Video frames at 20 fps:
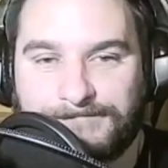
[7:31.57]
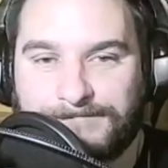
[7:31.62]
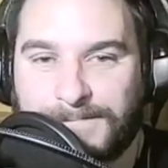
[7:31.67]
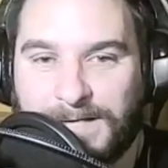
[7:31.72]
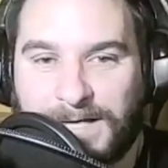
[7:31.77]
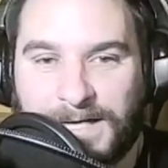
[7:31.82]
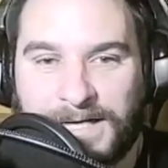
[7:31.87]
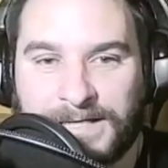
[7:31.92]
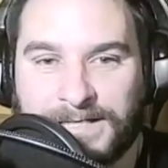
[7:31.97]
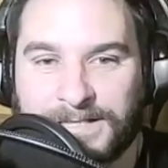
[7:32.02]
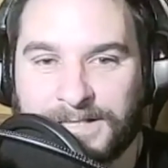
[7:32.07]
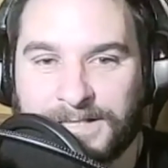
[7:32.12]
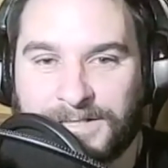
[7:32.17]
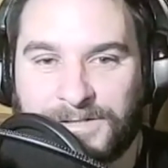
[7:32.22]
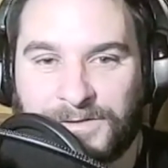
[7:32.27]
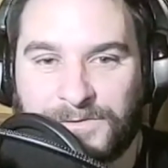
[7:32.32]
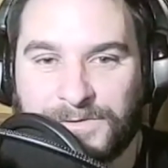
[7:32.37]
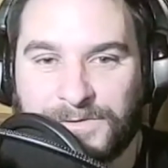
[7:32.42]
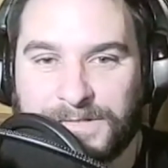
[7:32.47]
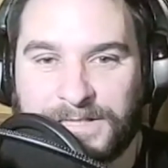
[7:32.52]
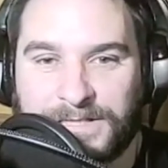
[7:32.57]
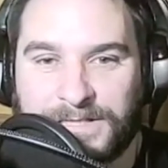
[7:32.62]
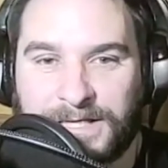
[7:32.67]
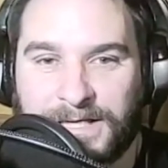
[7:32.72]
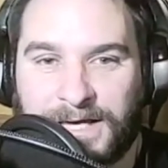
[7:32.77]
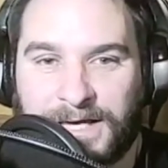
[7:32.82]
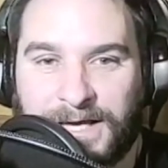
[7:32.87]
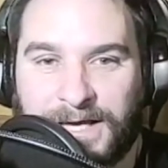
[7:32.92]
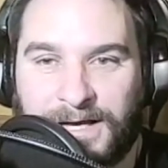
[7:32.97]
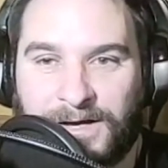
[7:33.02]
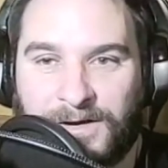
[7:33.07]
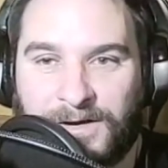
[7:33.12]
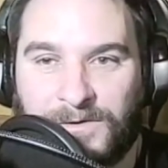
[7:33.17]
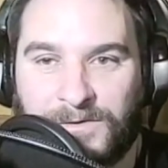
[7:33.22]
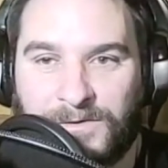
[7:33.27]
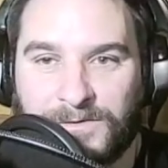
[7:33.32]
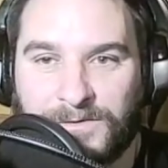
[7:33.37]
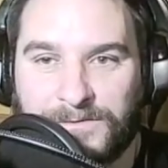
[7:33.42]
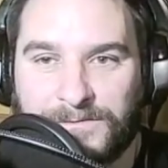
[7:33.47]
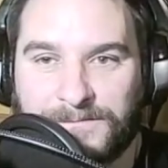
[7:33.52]
I just don't see
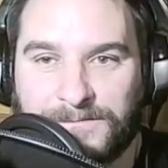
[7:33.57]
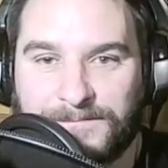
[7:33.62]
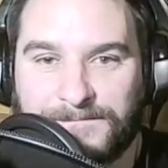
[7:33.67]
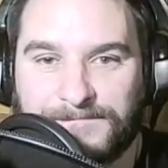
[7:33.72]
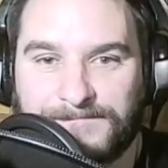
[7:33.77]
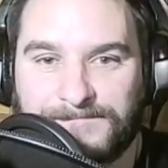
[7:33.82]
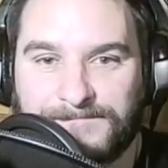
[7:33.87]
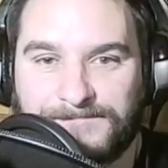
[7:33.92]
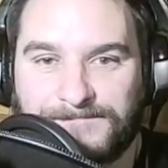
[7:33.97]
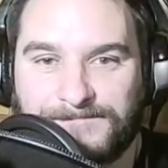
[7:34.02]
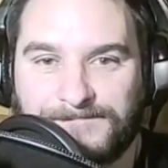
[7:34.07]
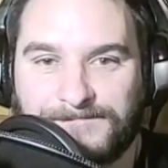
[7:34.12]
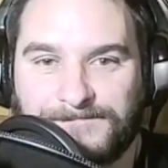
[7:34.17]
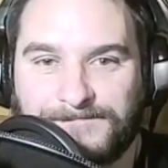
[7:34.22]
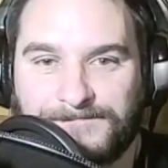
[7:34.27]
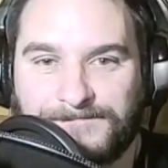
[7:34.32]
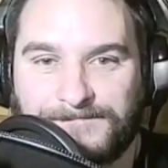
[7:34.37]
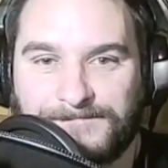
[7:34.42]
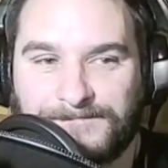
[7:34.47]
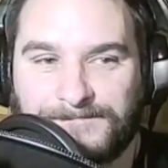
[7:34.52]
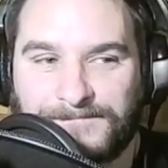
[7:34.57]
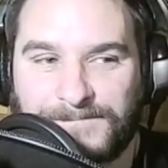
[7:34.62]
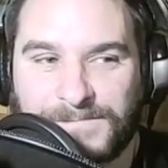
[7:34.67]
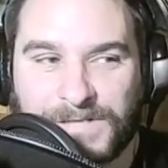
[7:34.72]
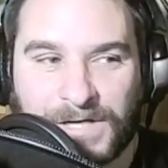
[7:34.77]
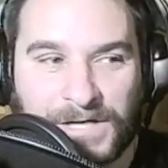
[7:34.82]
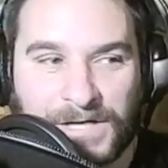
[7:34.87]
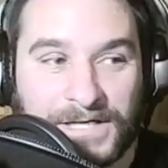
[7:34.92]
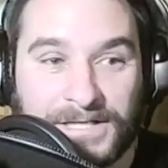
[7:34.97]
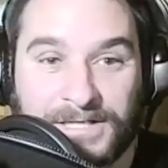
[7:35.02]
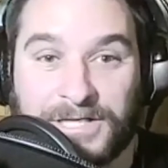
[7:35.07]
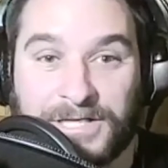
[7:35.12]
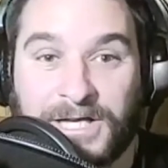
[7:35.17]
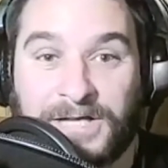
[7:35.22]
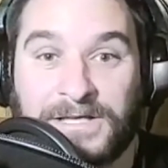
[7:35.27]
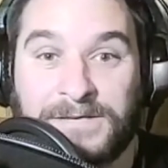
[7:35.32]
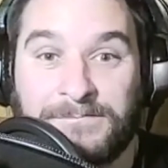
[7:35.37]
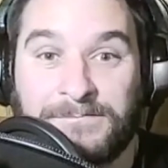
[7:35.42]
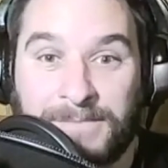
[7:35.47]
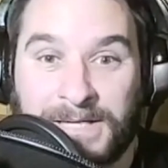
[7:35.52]
how they're going to
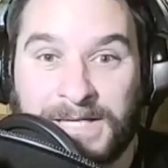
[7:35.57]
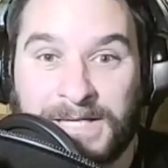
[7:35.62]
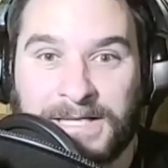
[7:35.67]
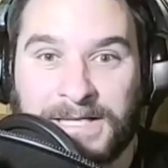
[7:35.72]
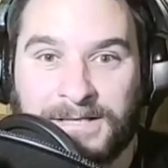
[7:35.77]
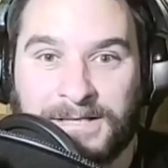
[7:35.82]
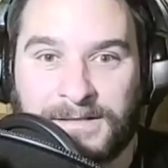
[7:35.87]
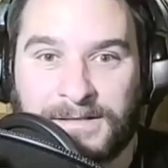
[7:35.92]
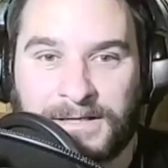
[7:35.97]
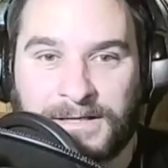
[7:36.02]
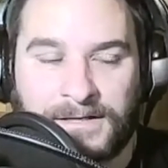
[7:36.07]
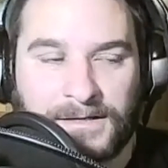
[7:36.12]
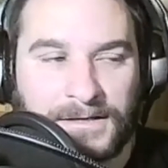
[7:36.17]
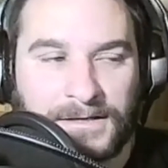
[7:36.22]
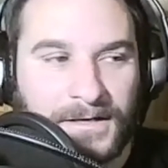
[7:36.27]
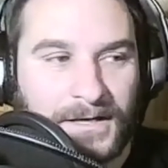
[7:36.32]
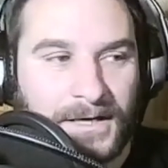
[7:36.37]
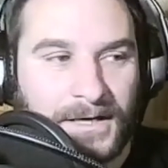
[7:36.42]
gel immediately.